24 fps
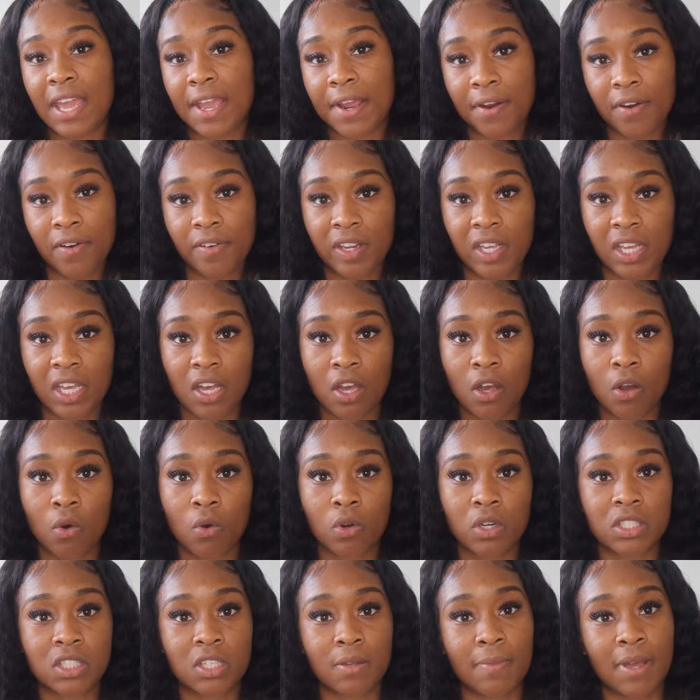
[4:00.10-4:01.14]
area,
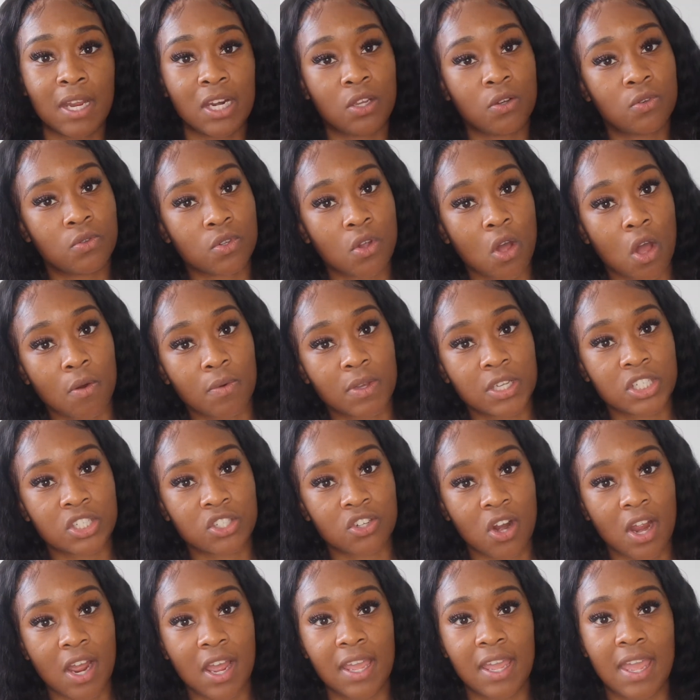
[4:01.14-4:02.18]
or somebody who's always
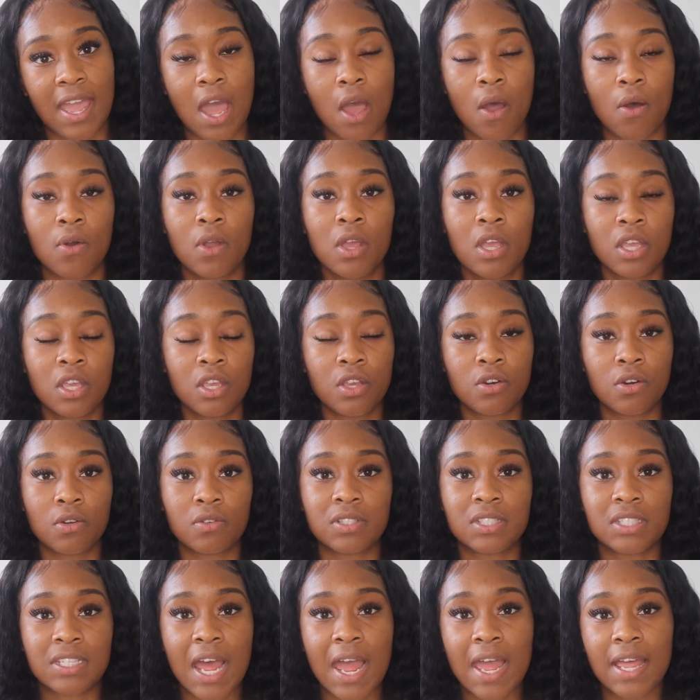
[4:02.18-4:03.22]
trying out, you know,
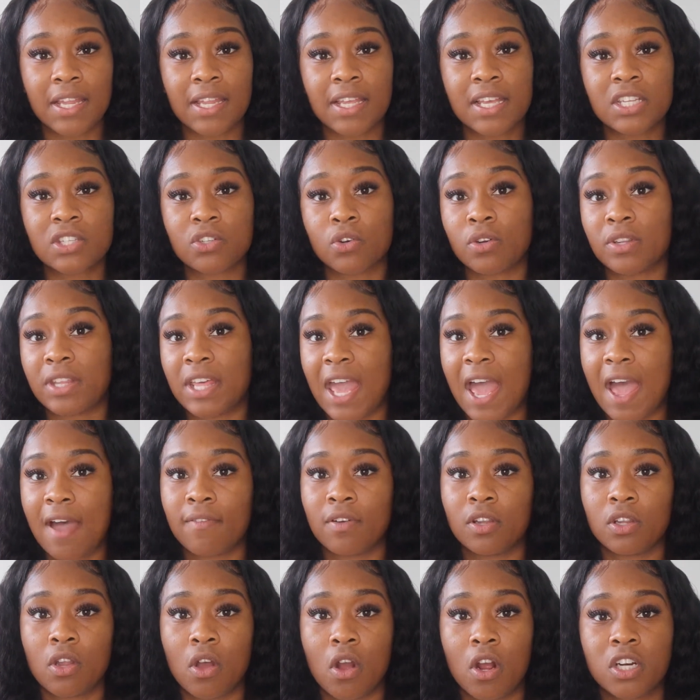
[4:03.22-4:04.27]
stylists, or they have
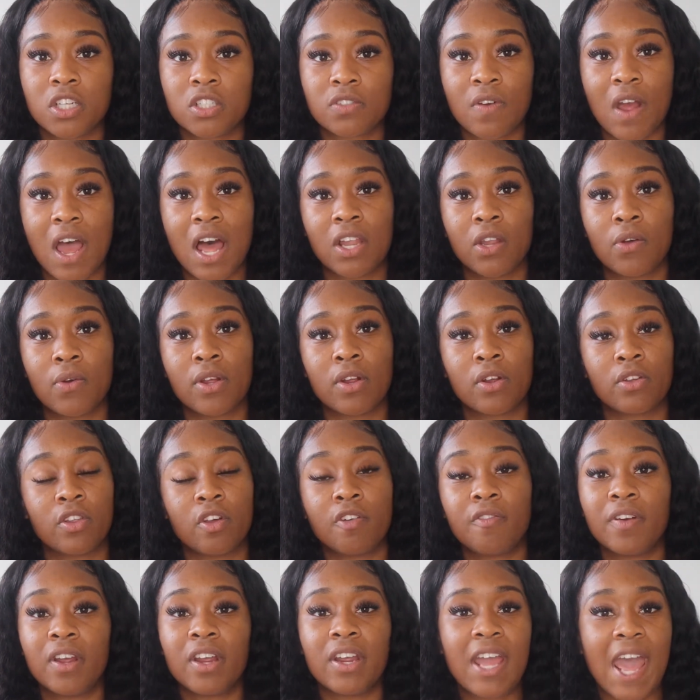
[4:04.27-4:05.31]
a large following, or
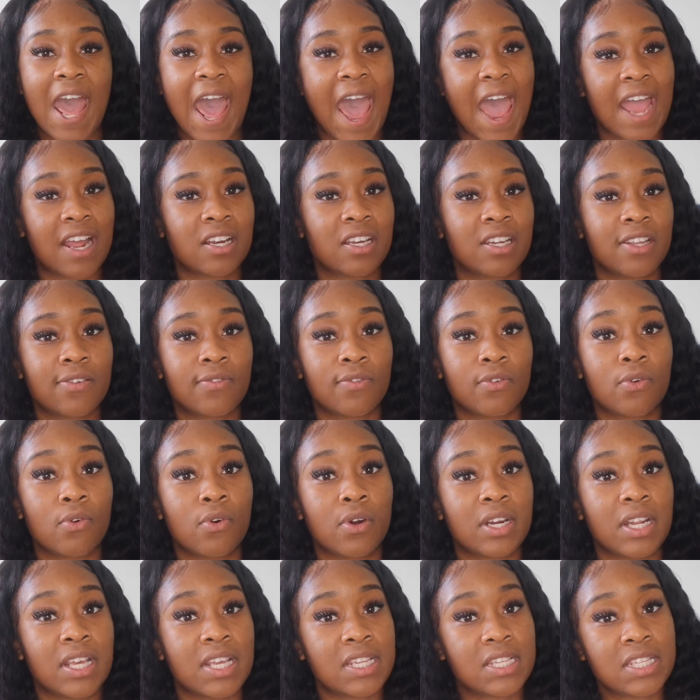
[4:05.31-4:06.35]
they're very active
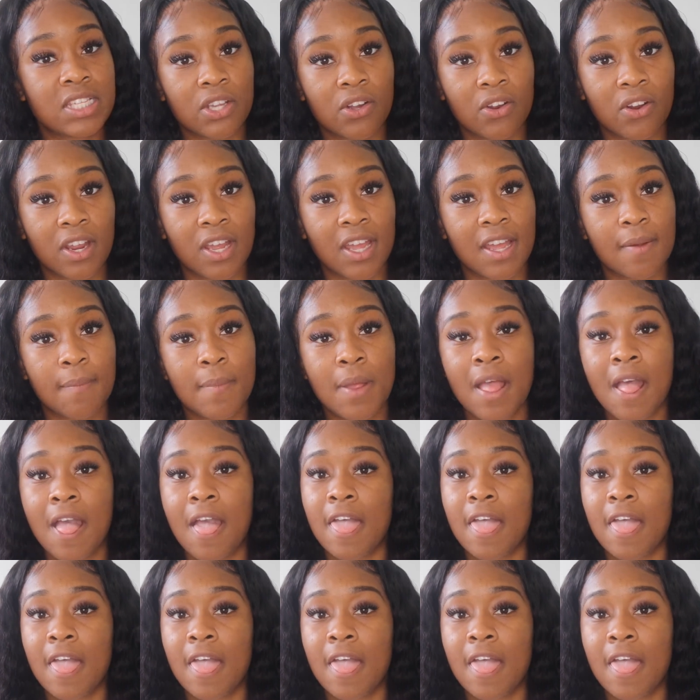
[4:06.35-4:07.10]
on Instagram.